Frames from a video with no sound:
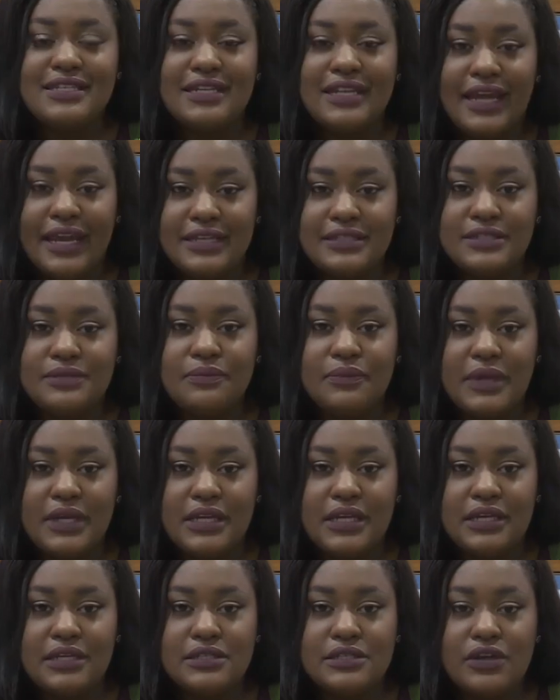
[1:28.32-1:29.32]
Tonight's
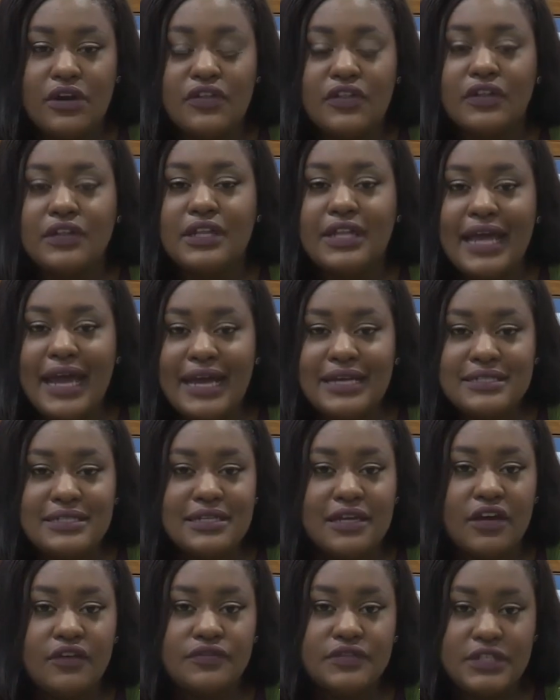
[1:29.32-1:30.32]
meetings are the
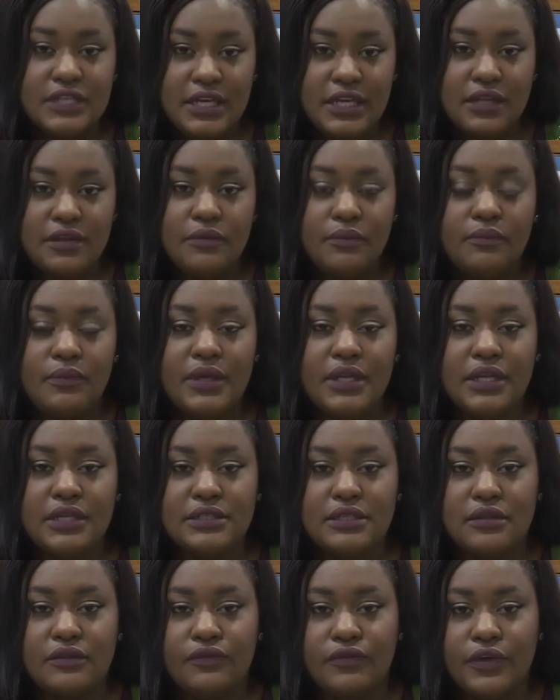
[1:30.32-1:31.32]
last of 10
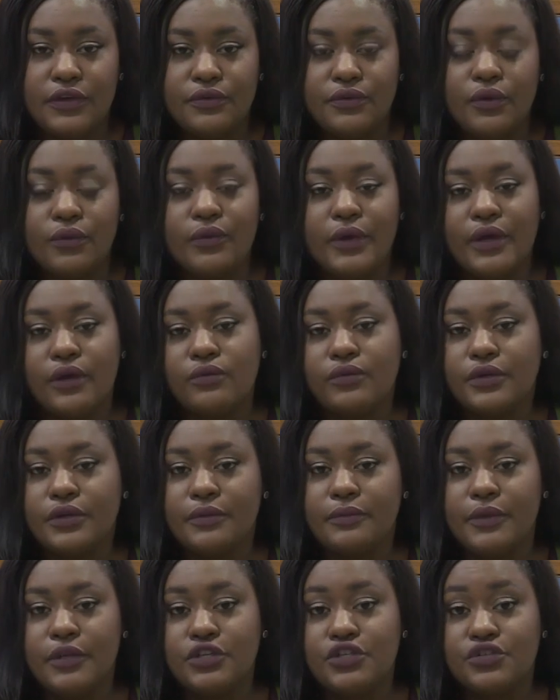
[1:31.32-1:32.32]
meetings that the Federal
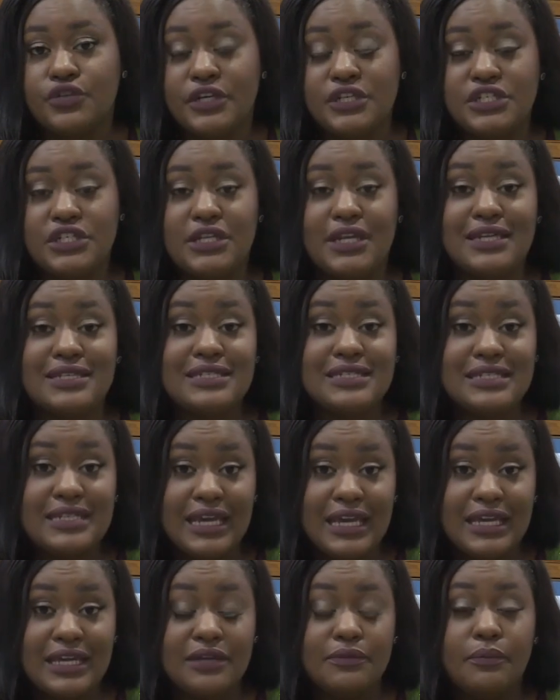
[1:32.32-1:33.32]
Railroad Administration has
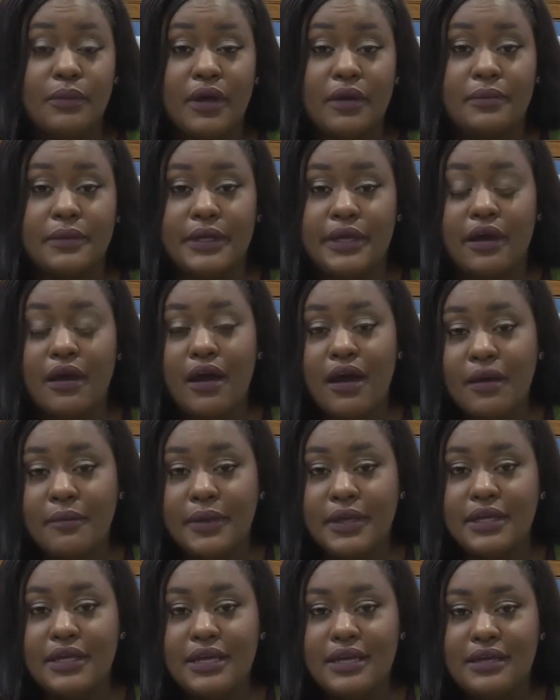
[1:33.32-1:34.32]
taken public
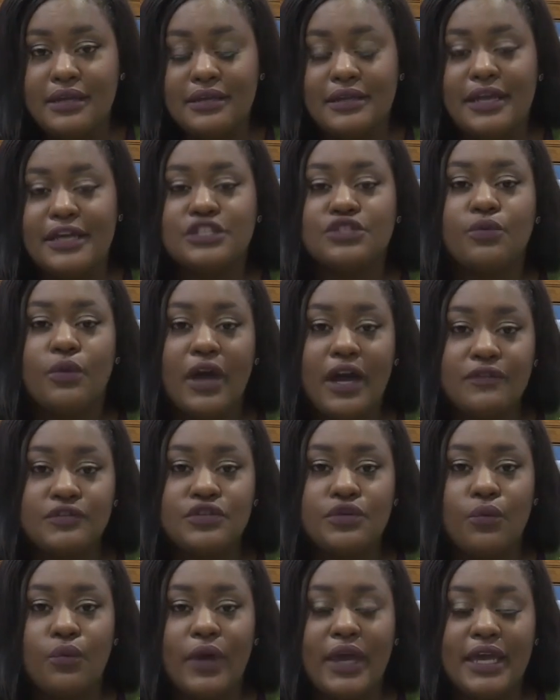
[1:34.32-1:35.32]
comment. Next, we'll have
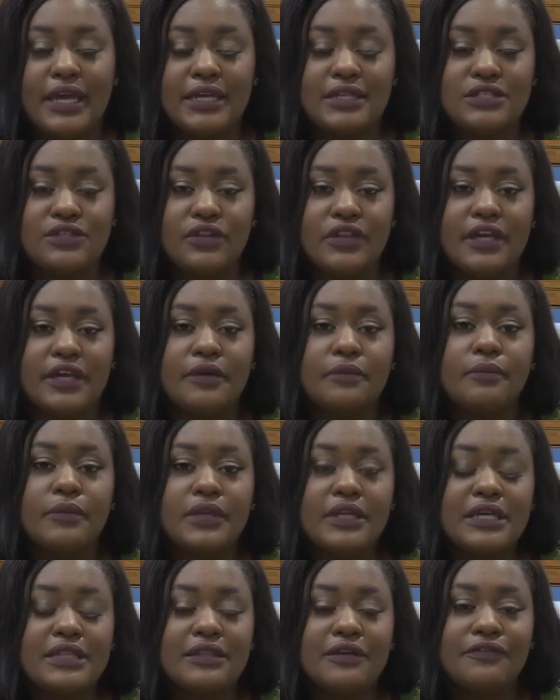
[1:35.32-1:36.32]
to wait until they
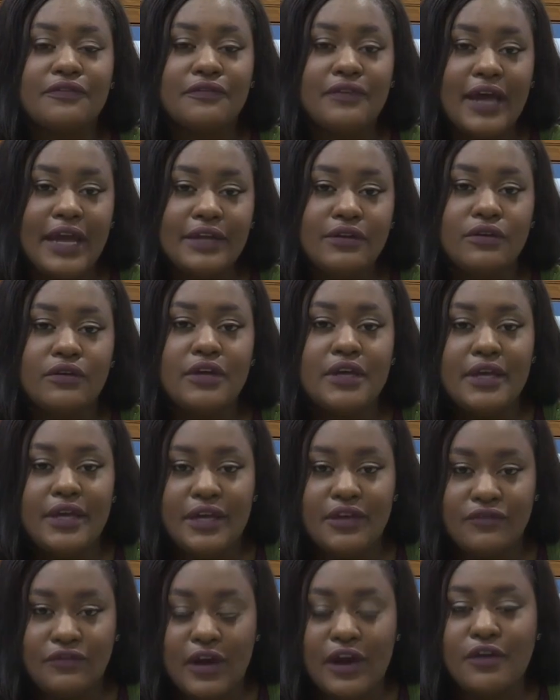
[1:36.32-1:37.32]
complete the final
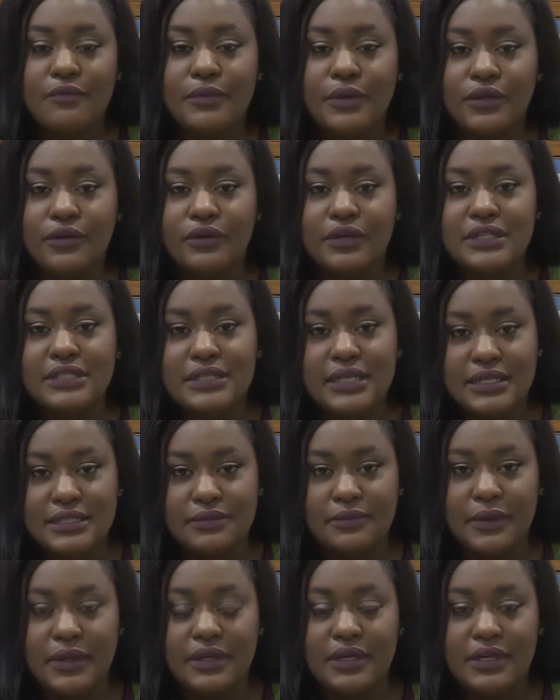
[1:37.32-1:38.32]
environmental
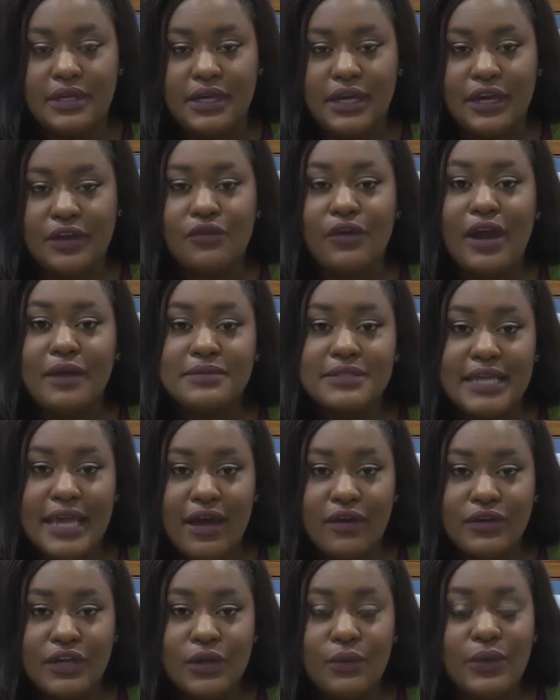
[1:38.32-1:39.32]
assessment enforcement. In Grimes
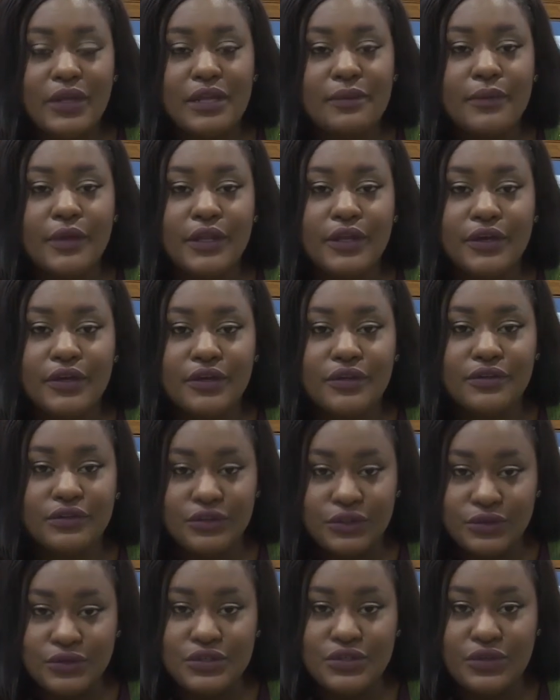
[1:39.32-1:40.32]
County, Whitney Miller,
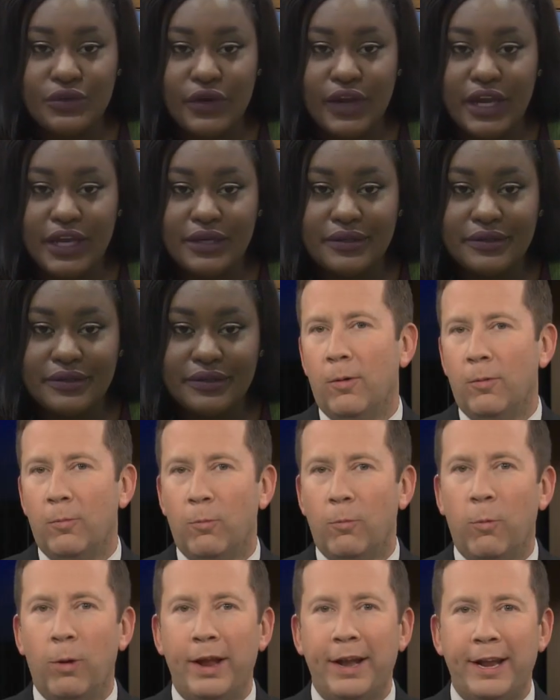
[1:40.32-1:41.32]
News 3.
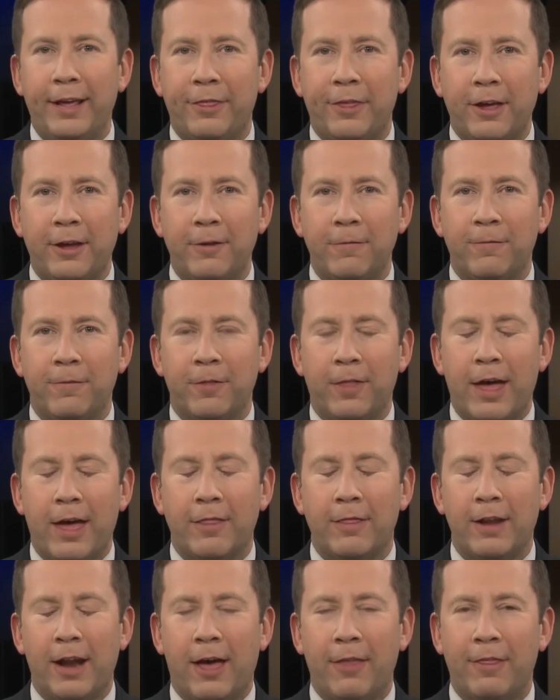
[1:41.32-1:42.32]
Whitney, thank you for
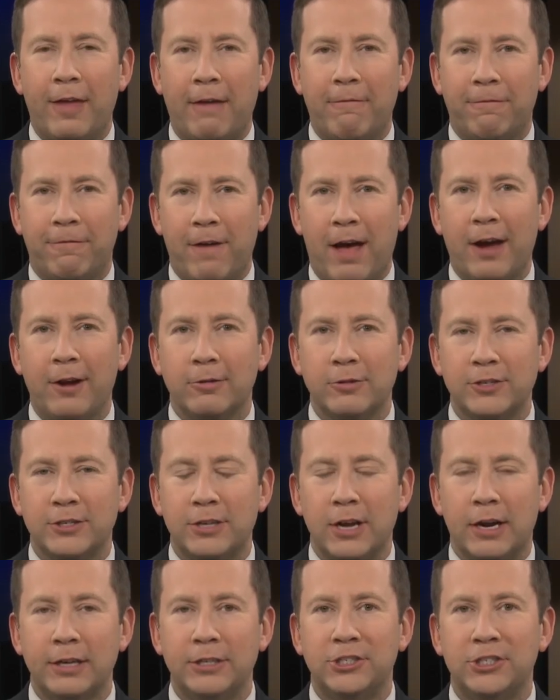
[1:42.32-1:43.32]
that. Now, that final
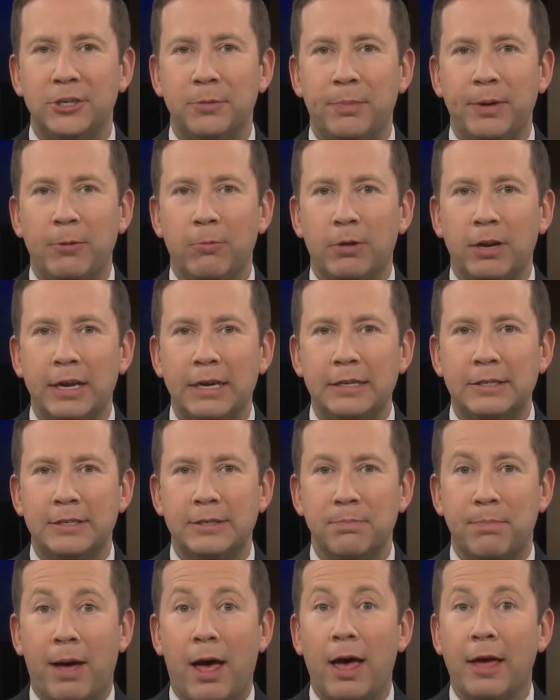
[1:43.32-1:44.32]
study should be
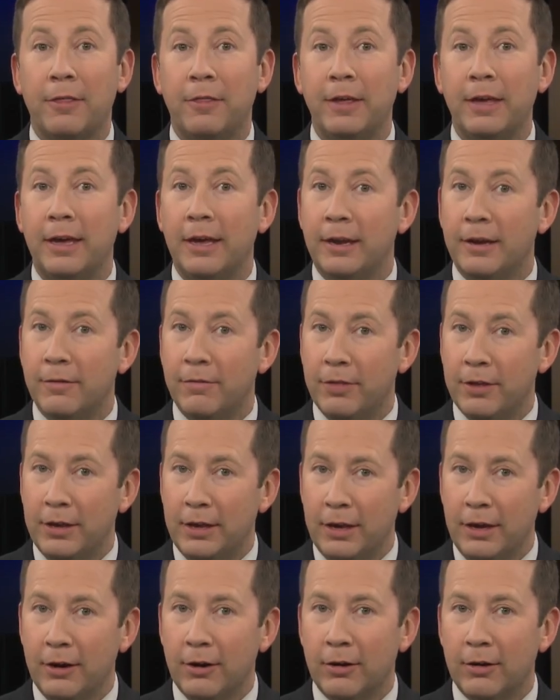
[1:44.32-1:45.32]
released by the end of the
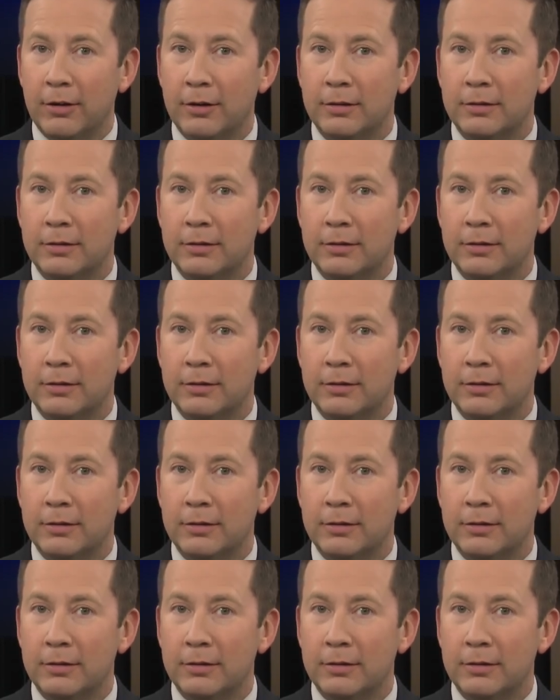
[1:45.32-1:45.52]
year.